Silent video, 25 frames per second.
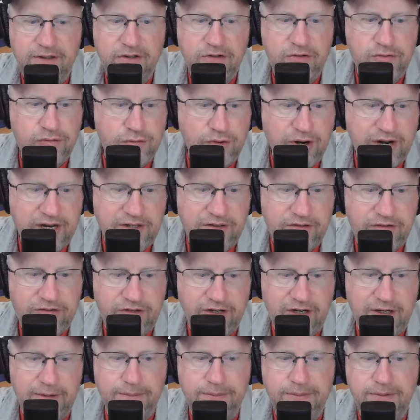Great
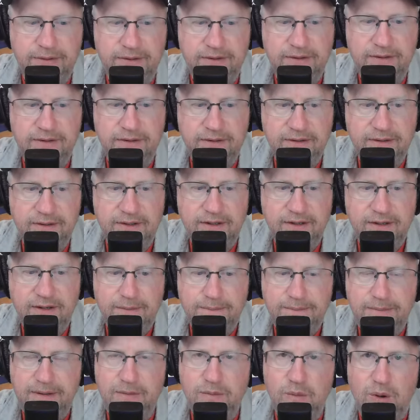shape.
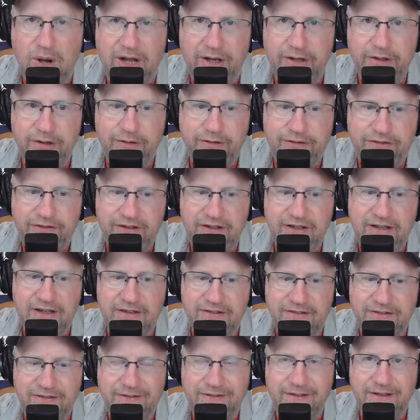Meanwhile, you see a
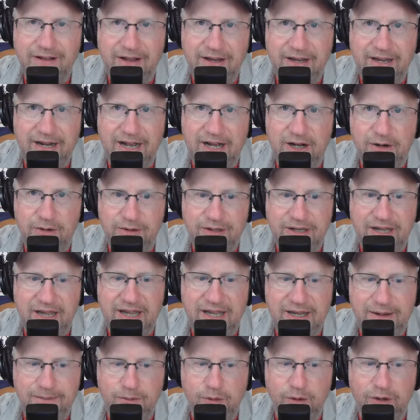slug it out
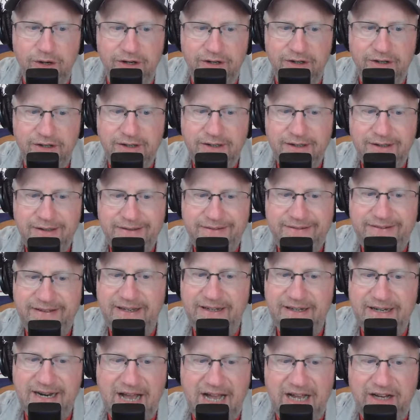game where
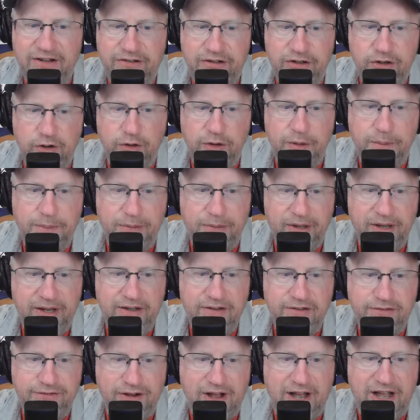Zeke Nagy only
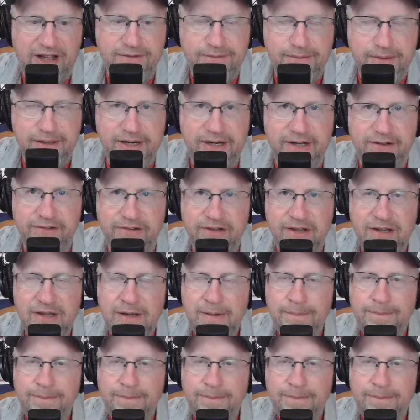plays 5 minutes.